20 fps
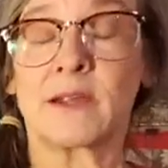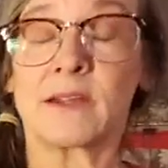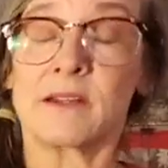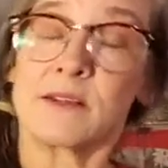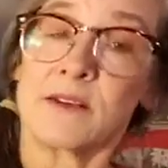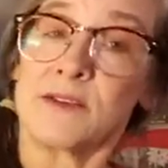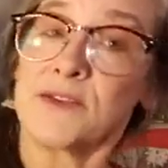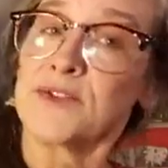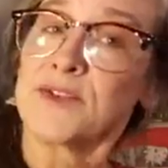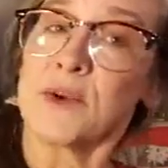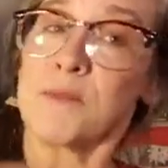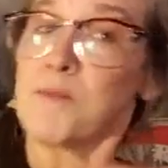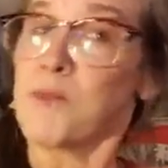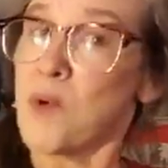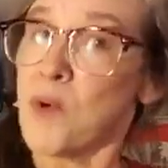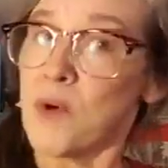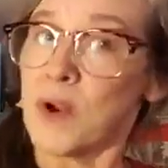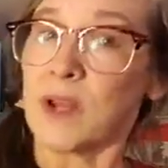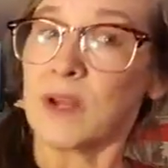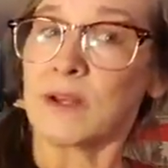because there's a
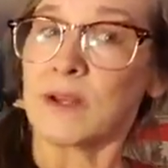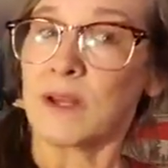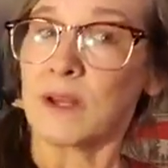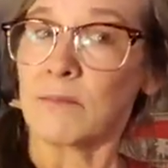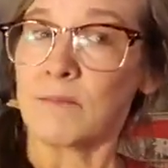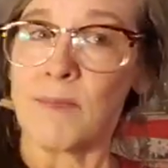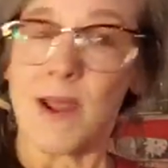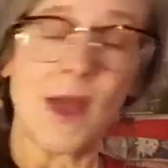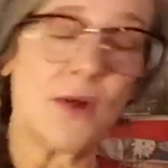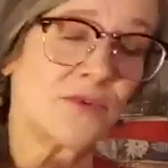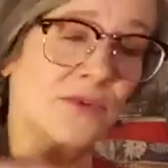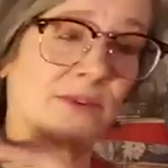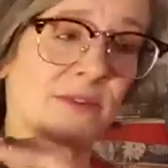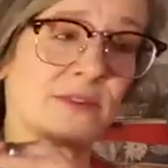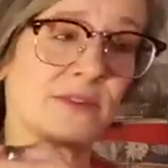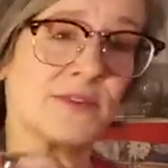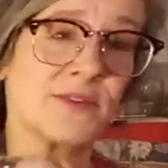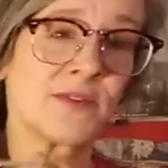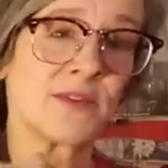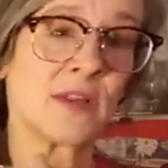point in
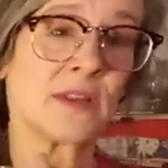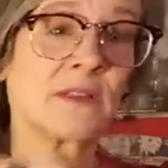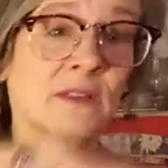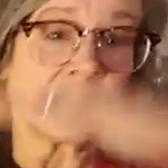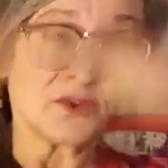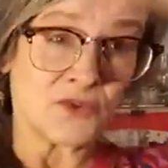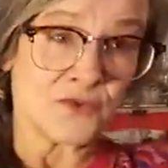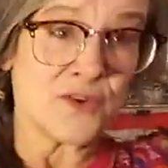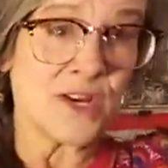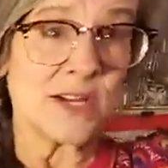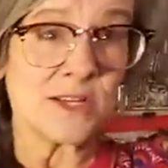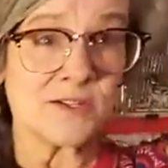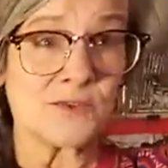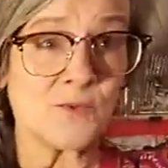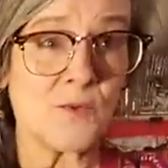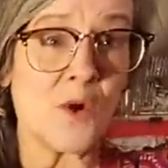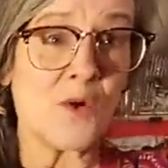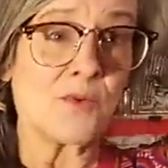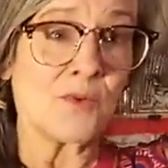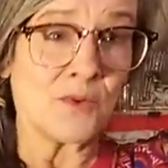mountains that the trees
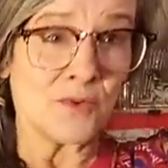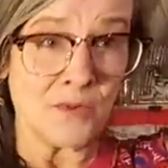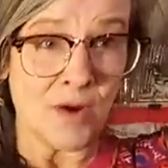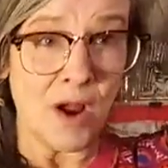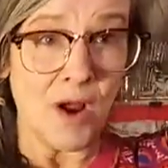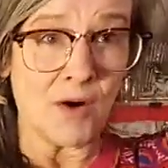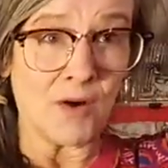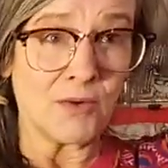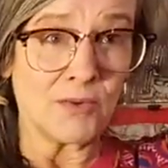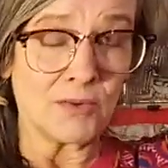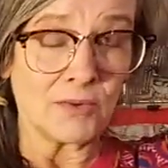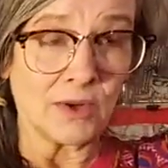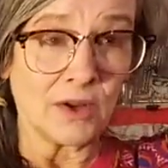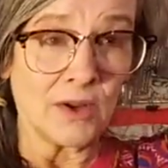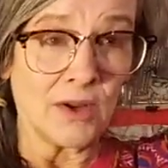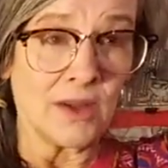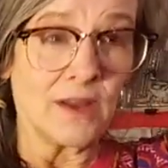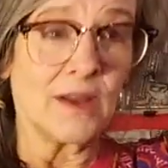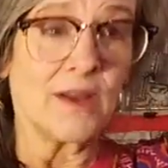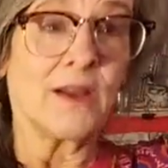won't grow
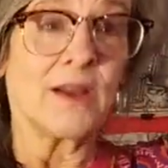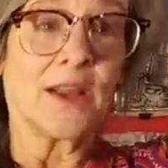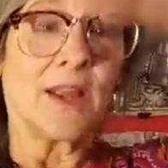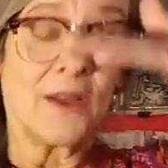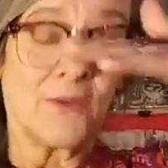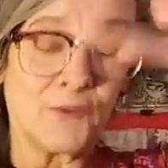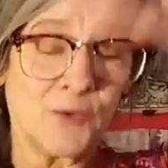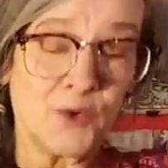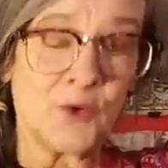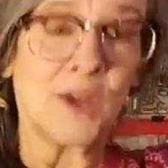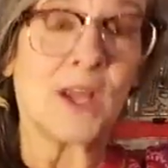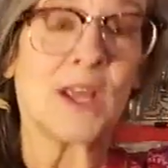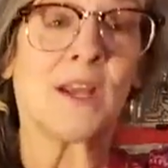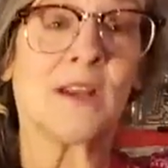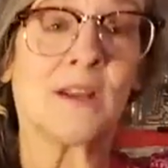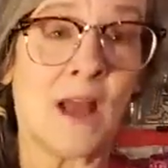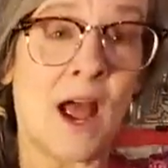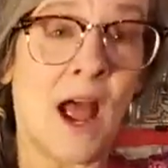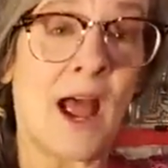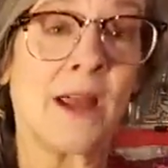if you
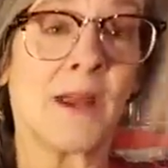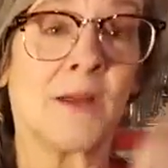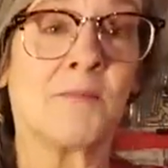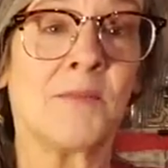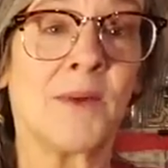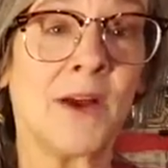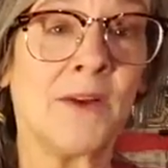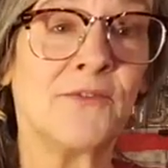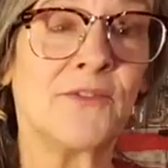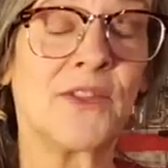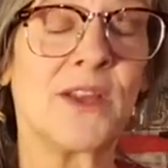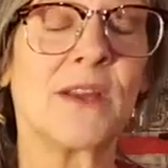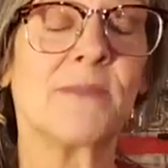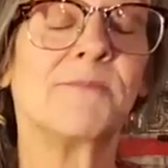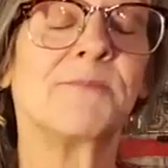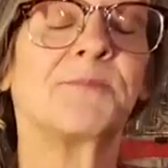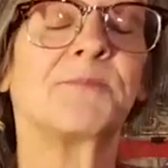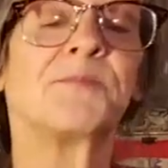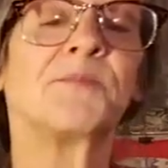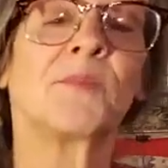get high above them.
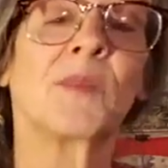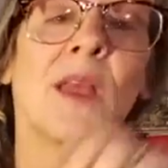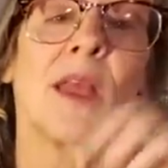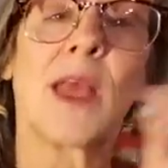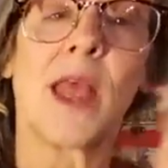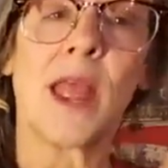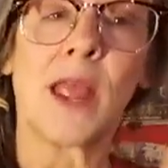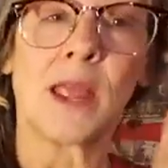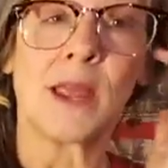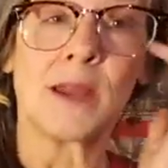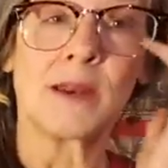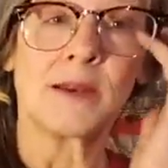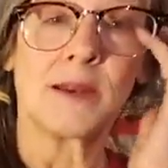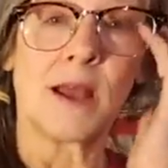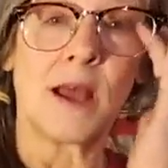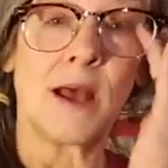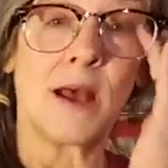And